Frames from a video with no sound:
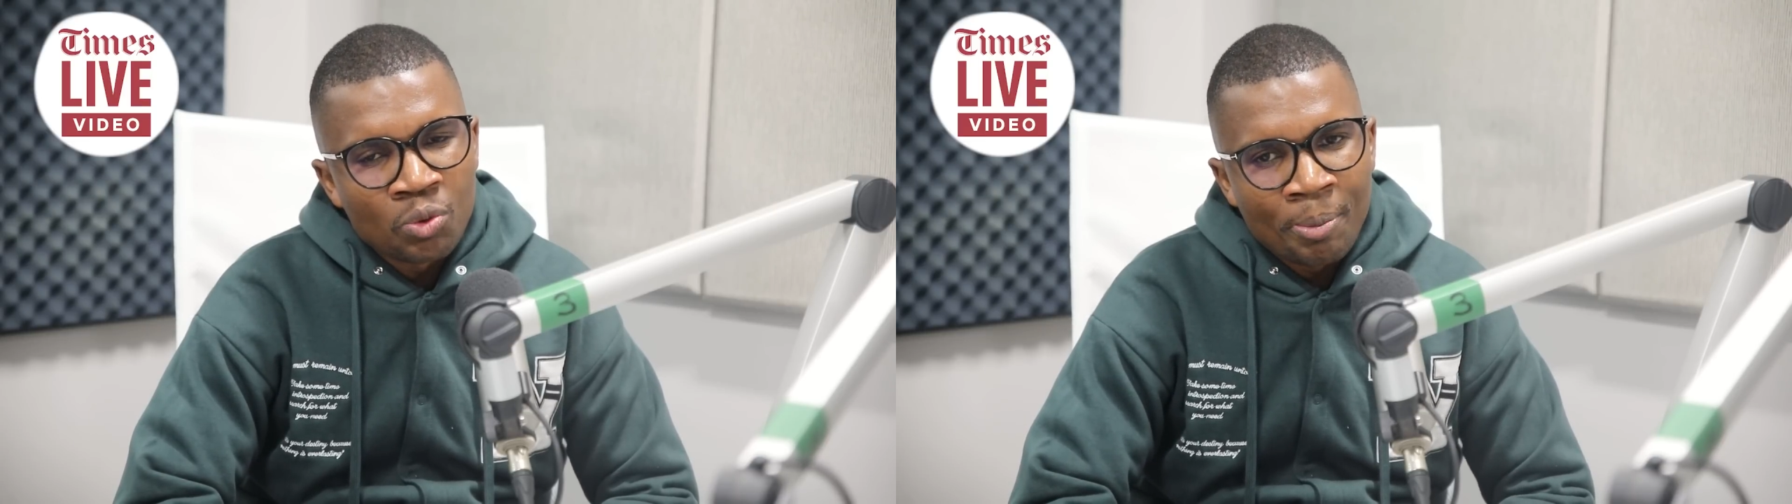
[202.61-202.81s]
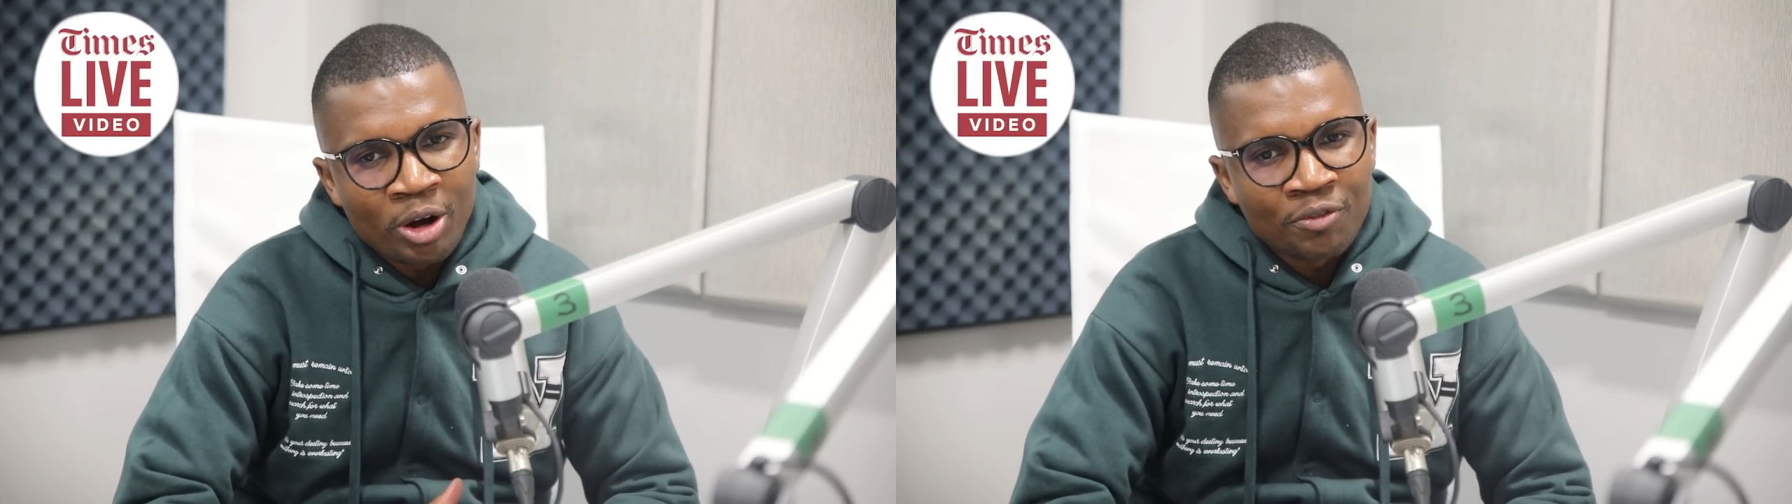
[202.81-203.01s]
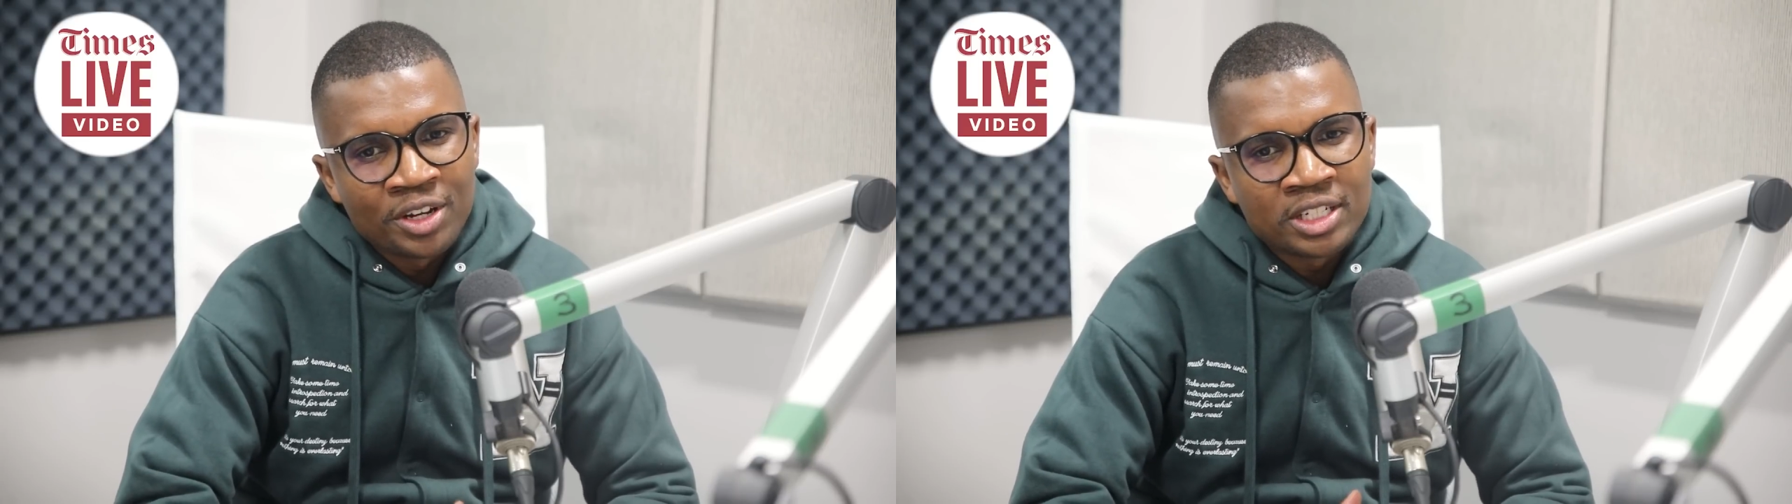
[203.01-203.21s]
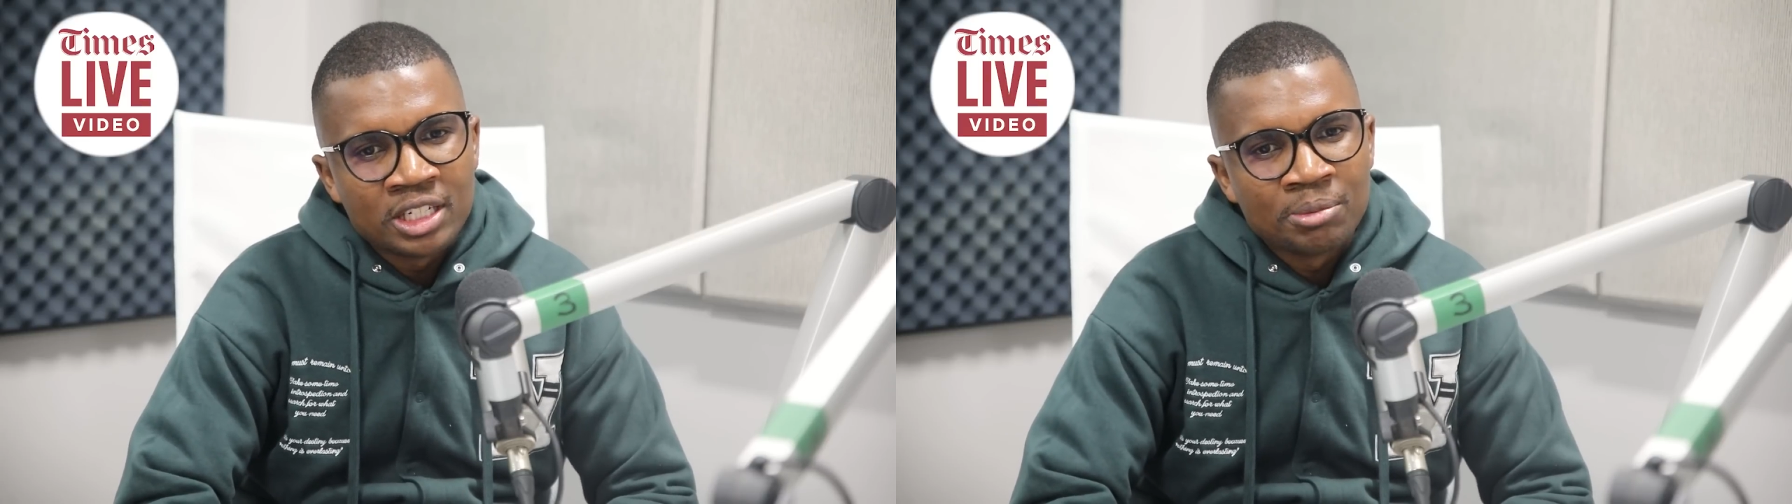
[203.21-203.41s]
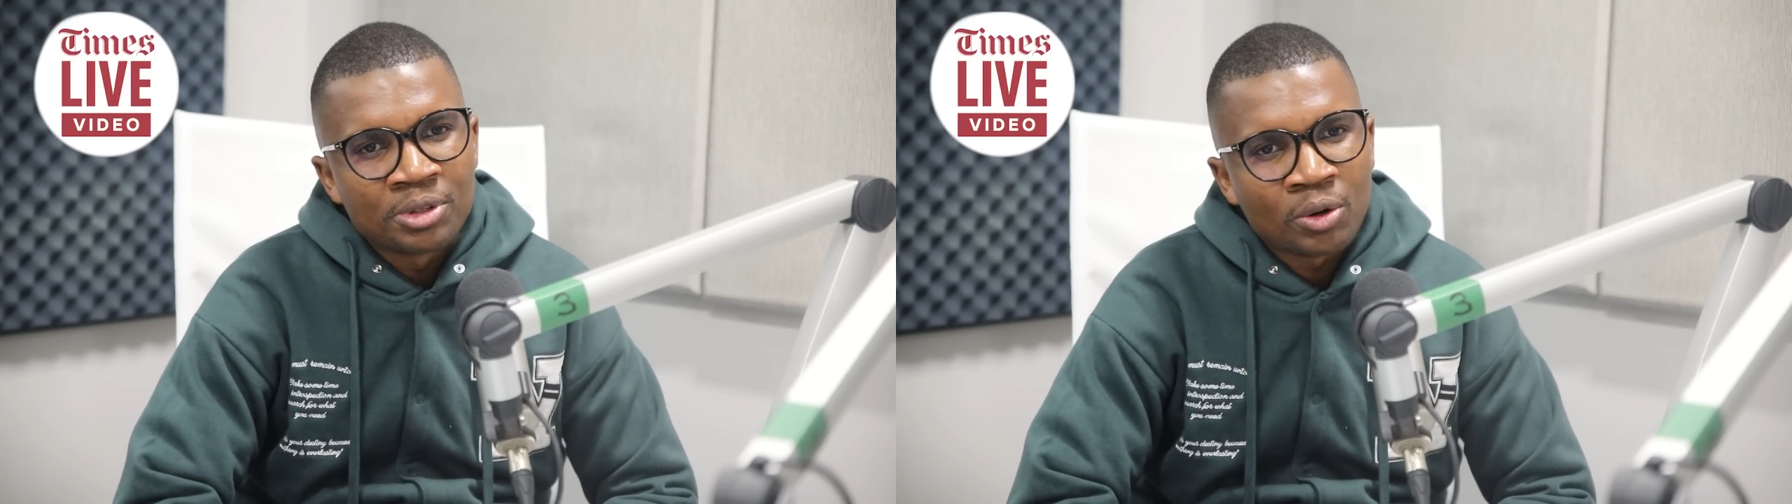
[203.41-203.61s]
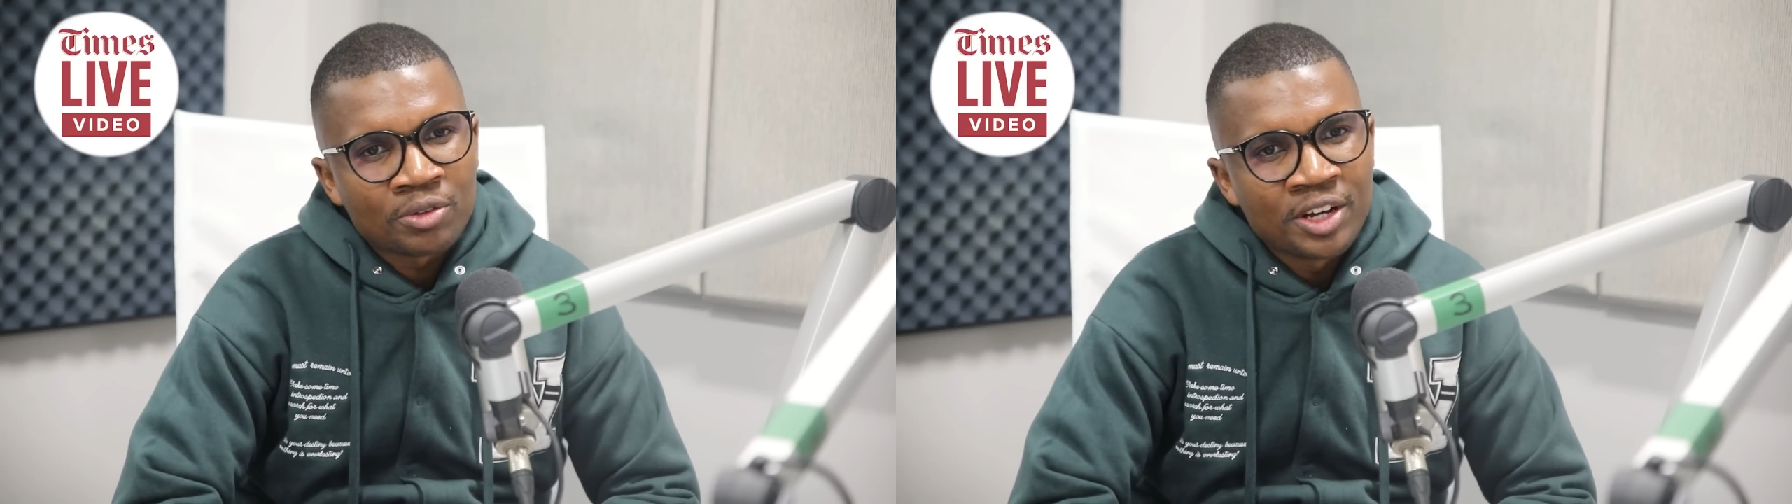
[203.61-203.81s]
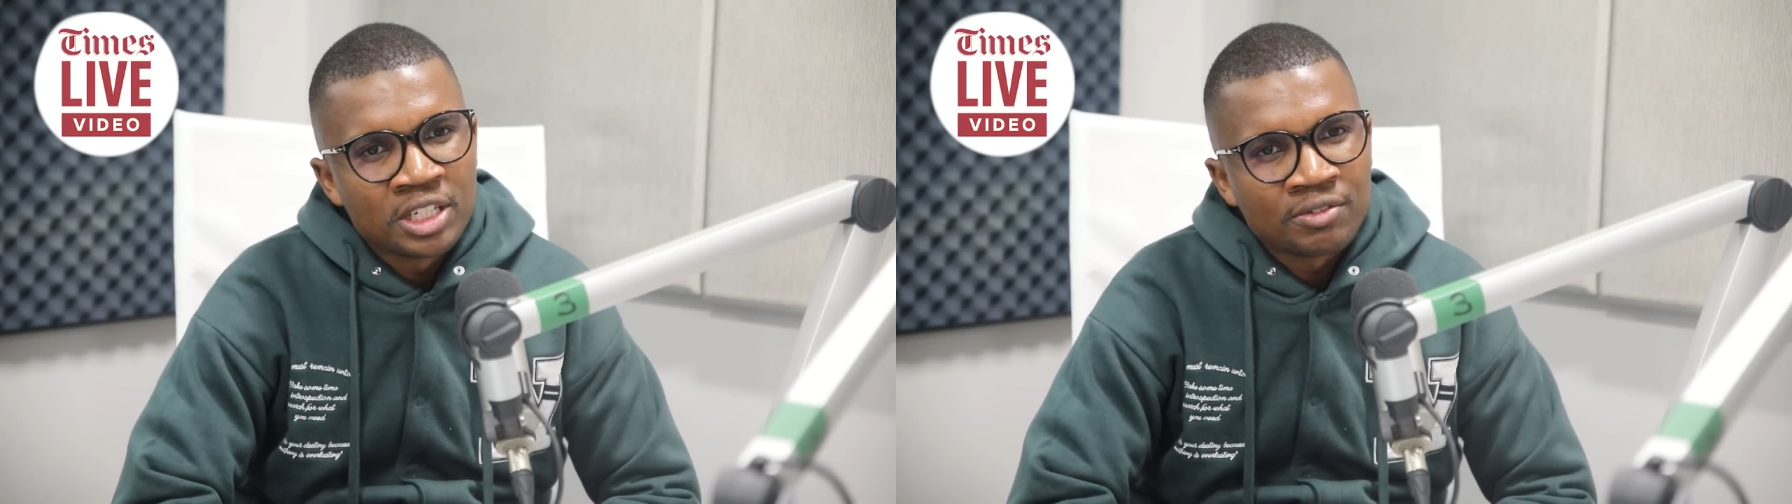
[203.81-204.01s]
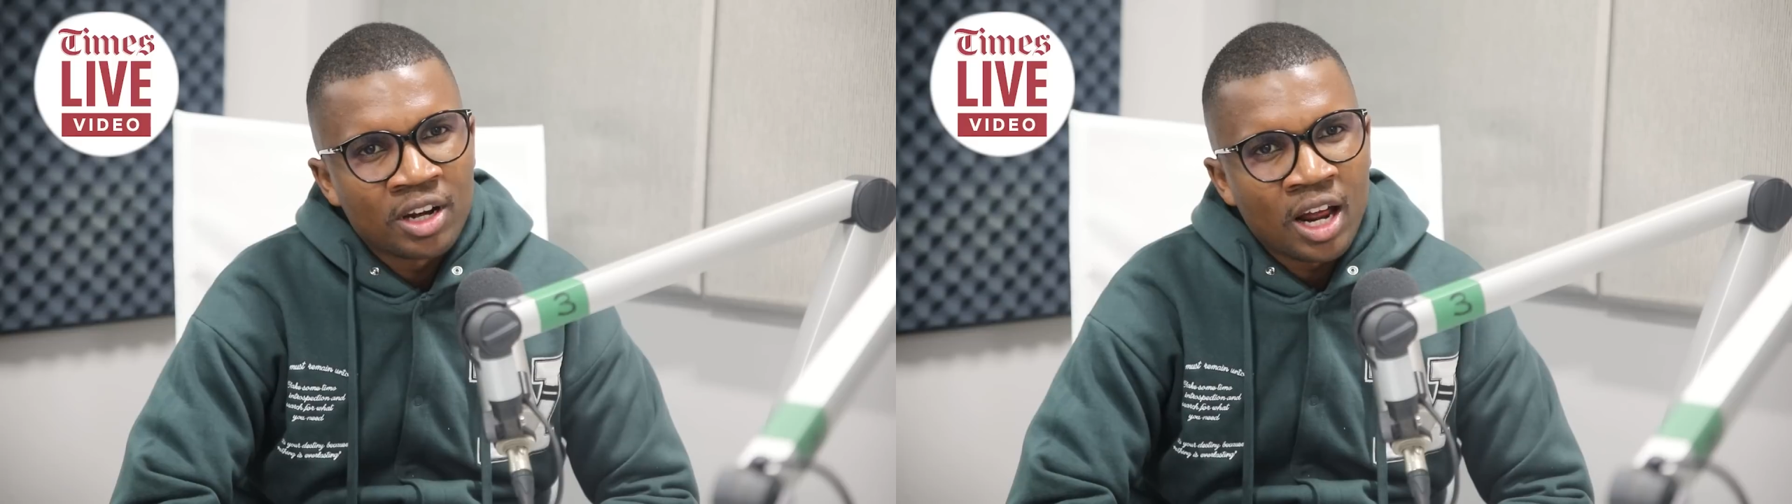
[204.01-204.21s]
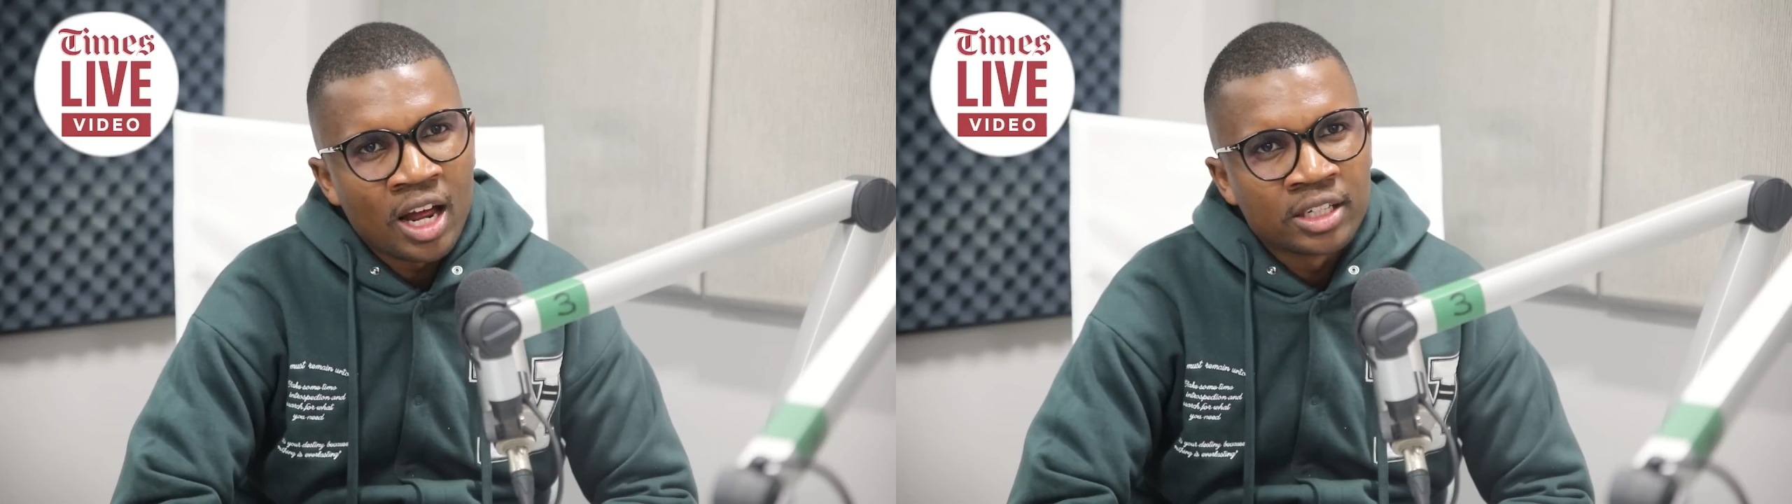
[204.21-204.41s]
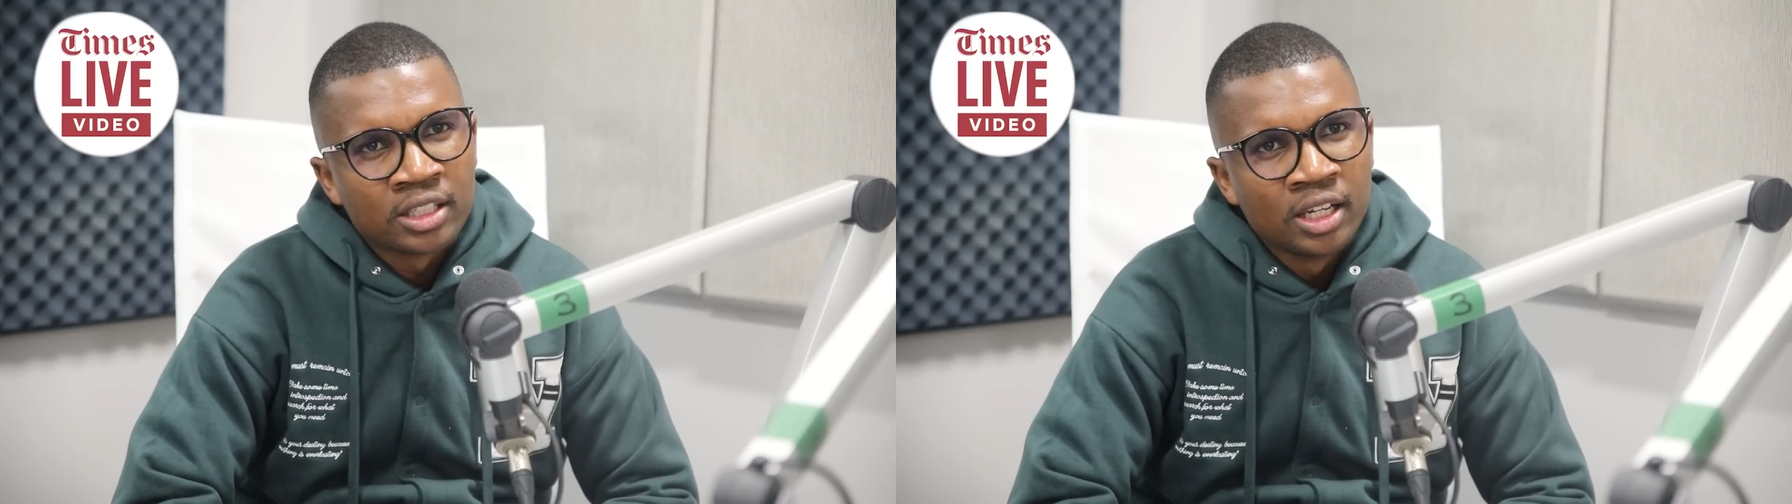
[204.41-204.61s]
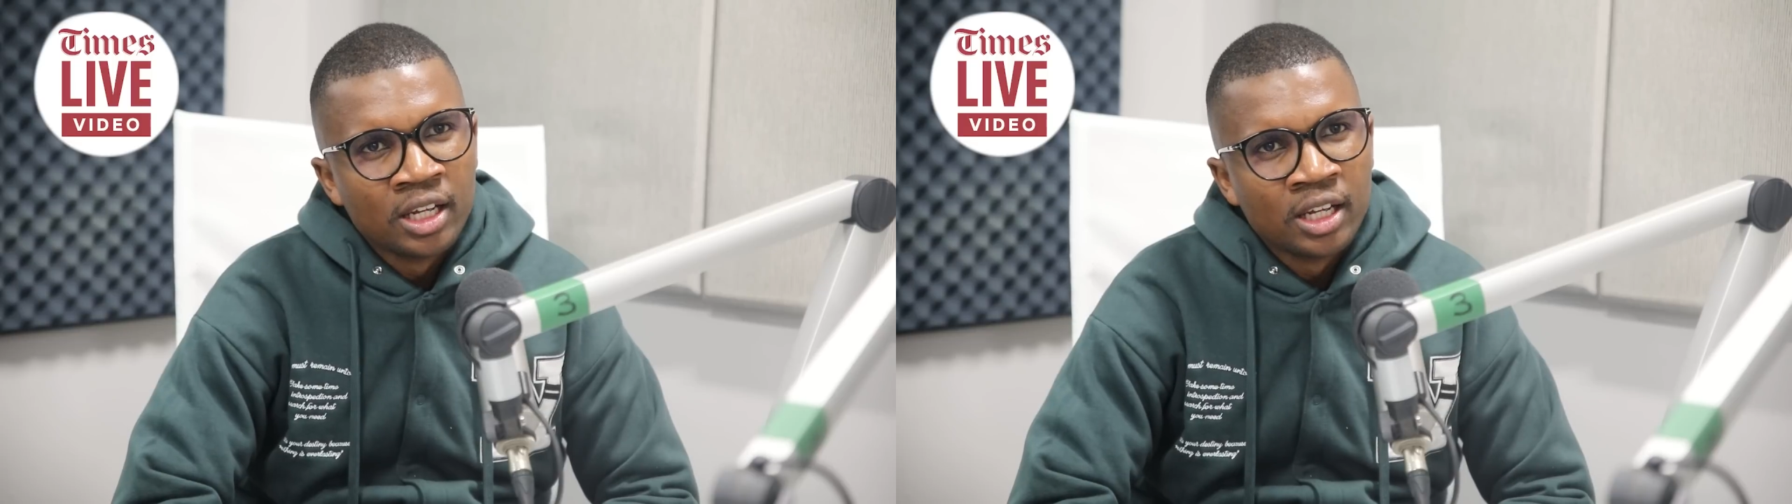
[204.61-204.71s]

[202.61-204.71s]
we were part of the team that was fighting very hard.